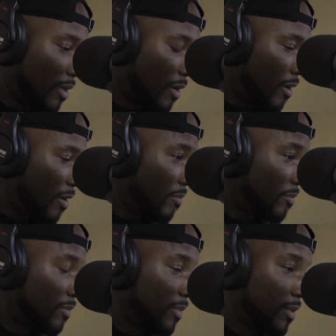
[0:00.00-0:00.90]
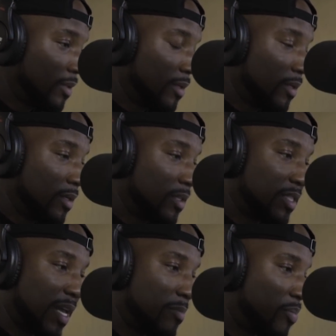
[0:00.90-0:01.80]
Um,
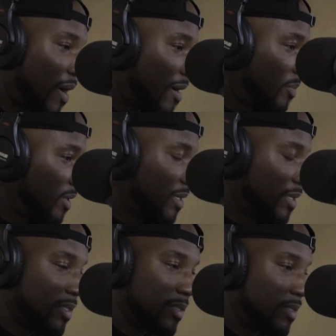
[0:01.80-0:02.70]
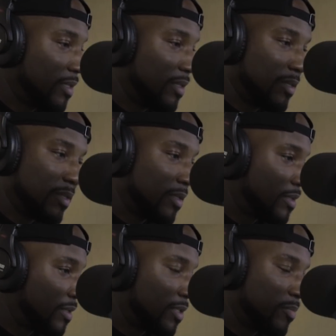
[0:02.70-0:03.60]
State properties
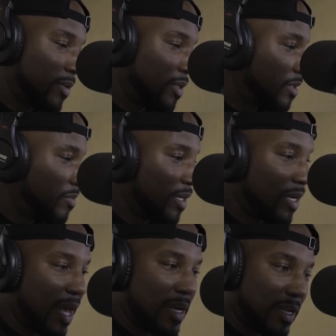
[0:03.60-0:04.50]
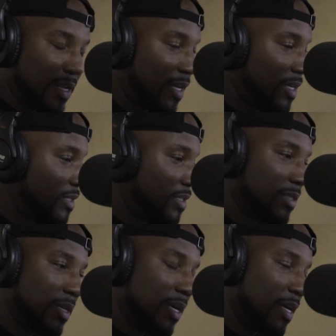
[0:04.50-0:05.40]
he's been in that clip.
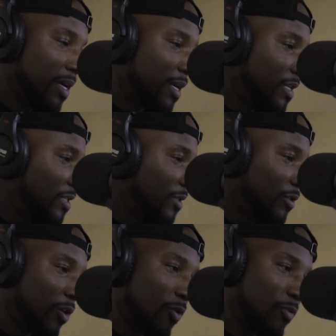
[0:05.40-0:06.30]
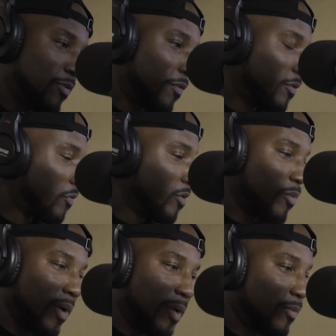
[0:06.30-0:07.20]
He's Freeway